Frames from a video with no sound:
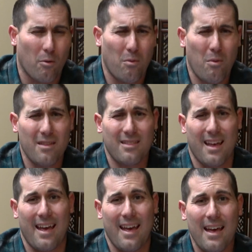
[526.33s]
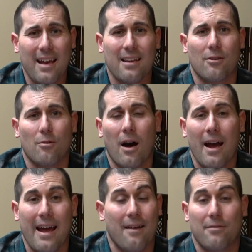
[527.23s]
what the heck do
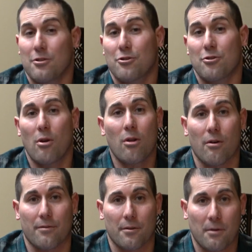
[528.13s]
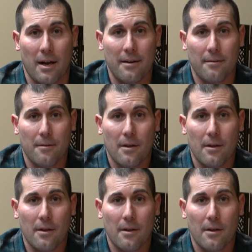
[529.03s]
I have control over, right?